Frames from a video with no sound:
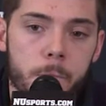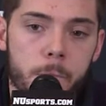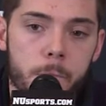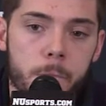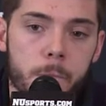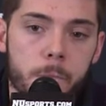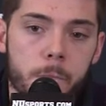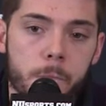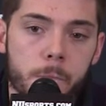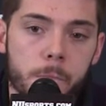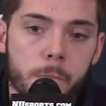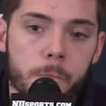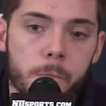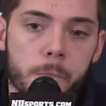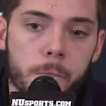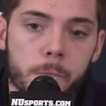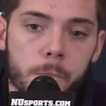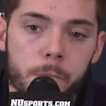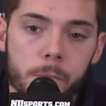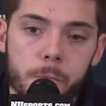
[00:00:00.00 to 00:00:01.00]
18 from
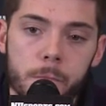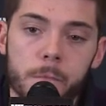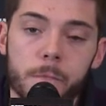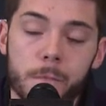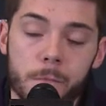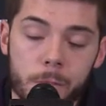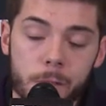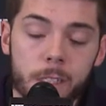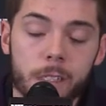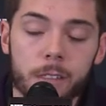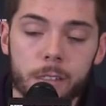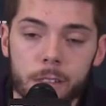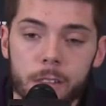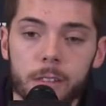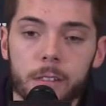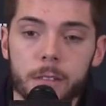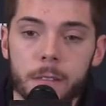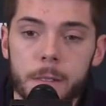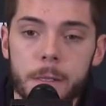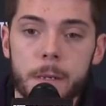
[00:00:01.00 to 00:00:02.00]
from Taphorn. How
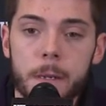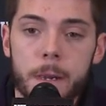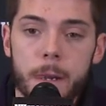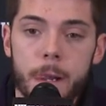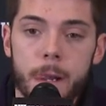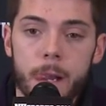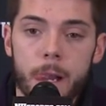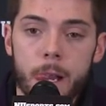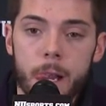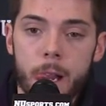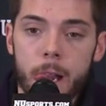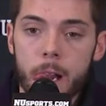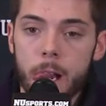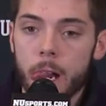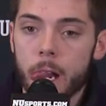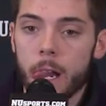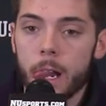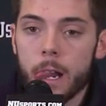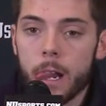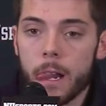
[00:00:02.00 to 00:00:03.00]
nice was that, sort of, for
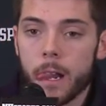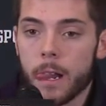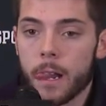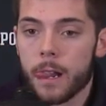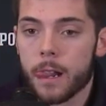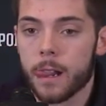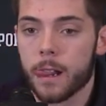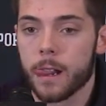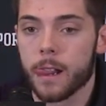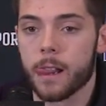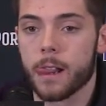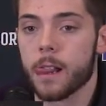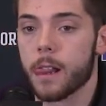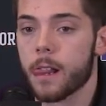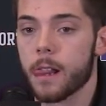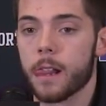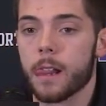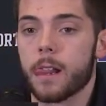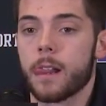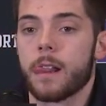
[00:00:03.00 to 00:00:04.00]
the starters to sort of be able
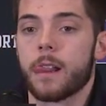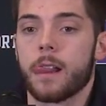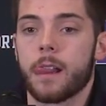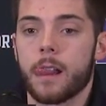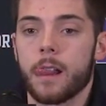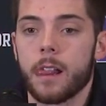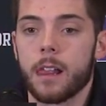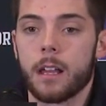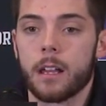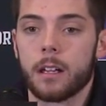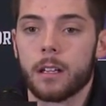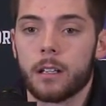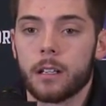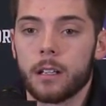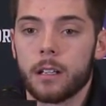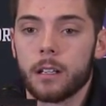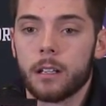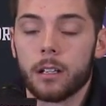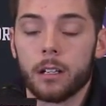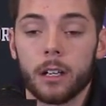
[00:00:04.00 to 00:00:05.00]
to rely on those
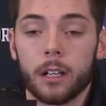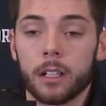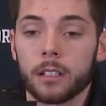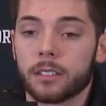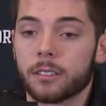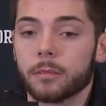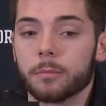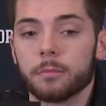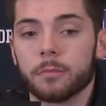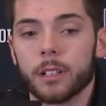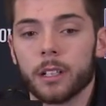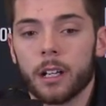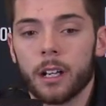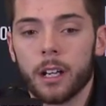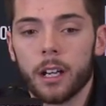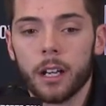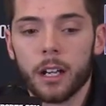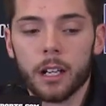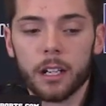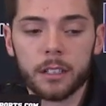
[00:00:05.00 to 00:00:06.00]
guys tonight? Awesome.
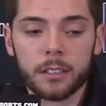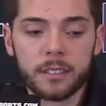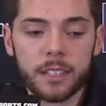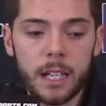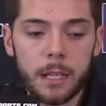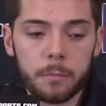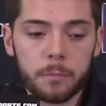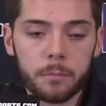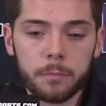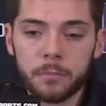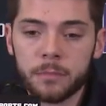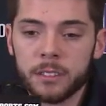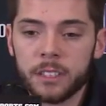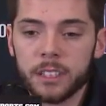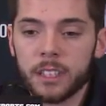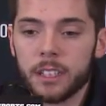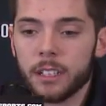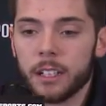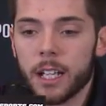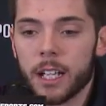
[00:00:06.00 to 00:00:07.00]
Uh, Tap
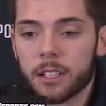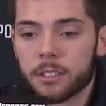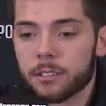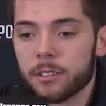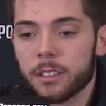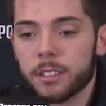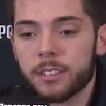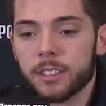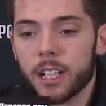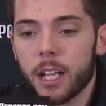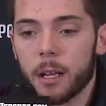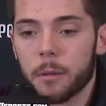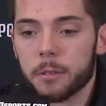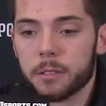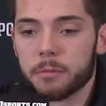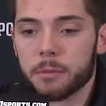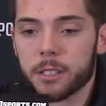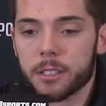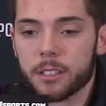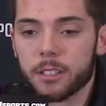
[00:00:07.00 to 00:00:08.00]
did an excellent job,
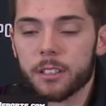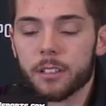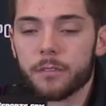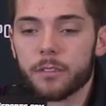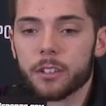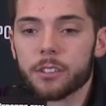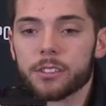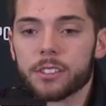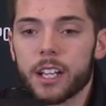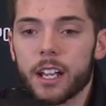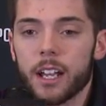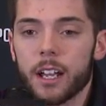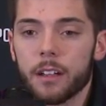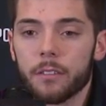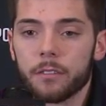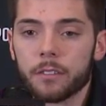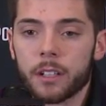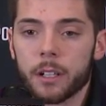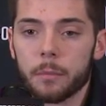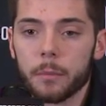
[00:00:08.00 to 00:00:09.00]
especially in the first
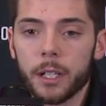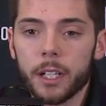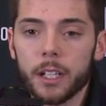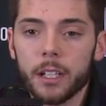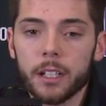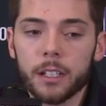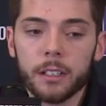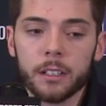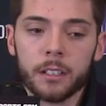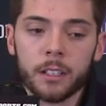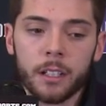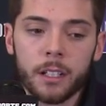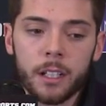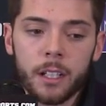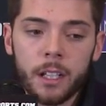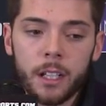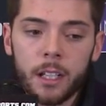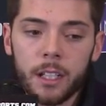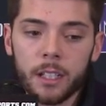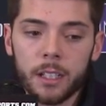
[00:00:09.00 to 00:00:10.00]
half, coming in
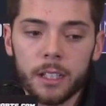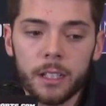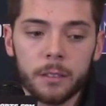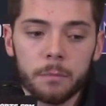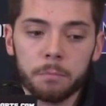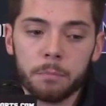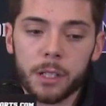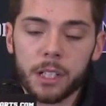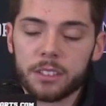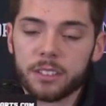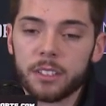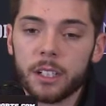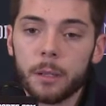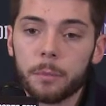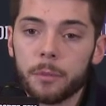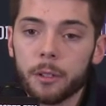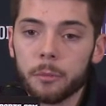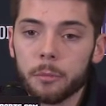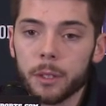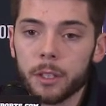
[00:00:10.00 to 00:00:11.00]
and busting
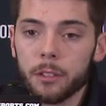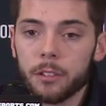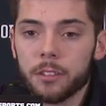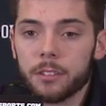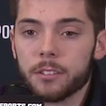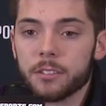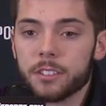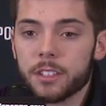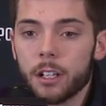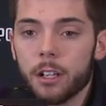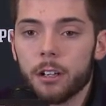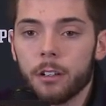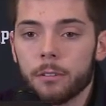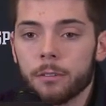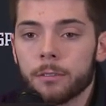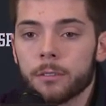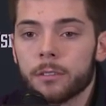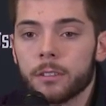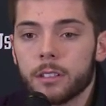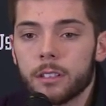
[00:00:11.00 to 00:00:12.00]
up their middle of their
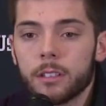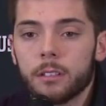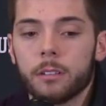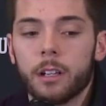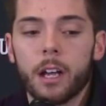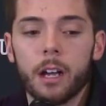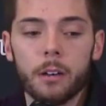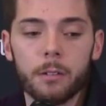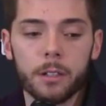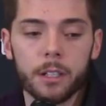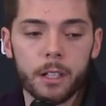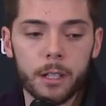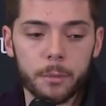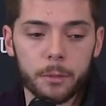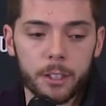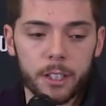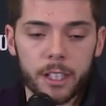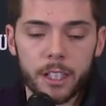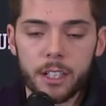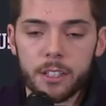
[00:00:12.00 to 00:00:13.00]
zone. Uh, we were
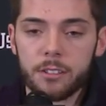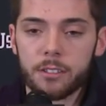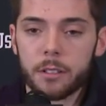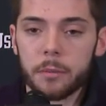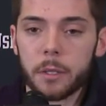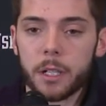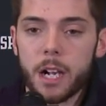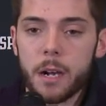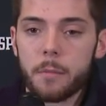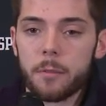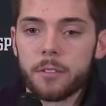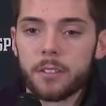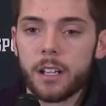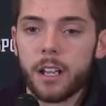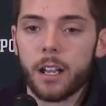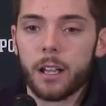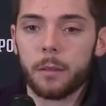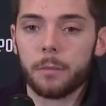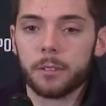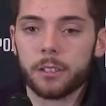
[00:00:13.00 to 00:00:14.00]
able to get it to him a couple
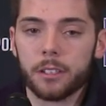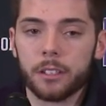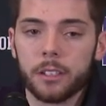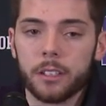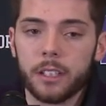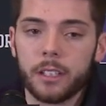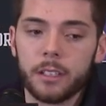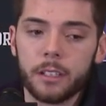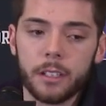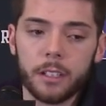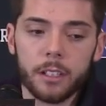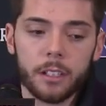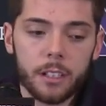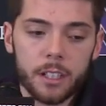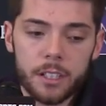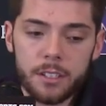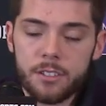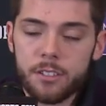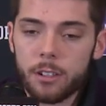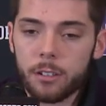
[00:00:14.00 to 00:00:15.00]
times, and you know
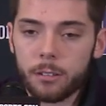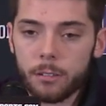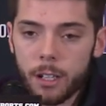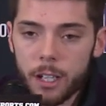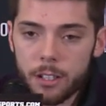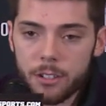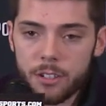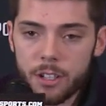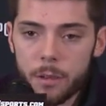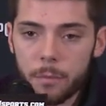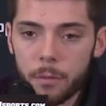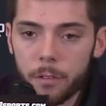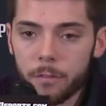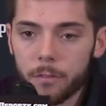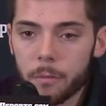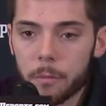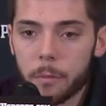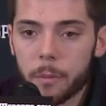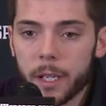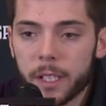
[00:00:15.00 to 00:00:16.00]
his turnaround jumper
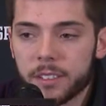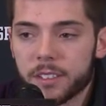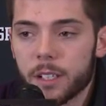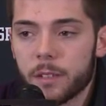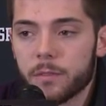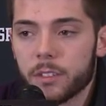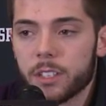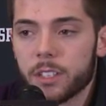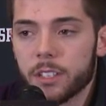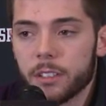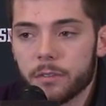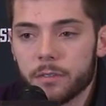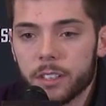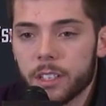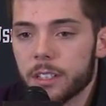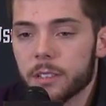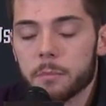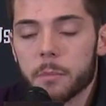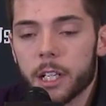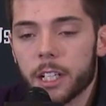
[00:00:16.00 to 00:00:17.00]
from about 17
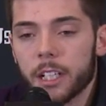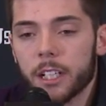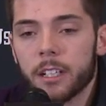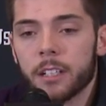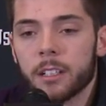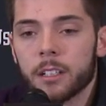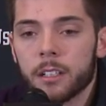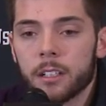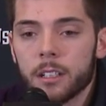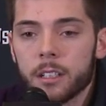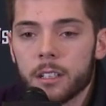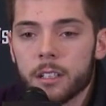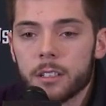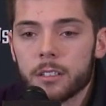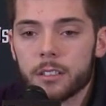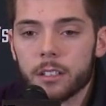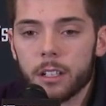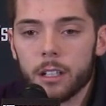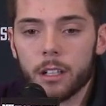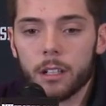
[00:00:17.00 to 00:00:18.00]
feet's money.
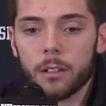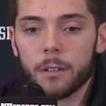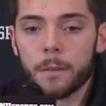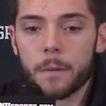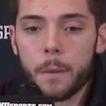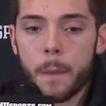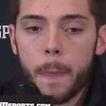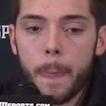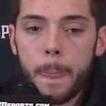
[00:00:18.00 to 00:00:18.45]
So,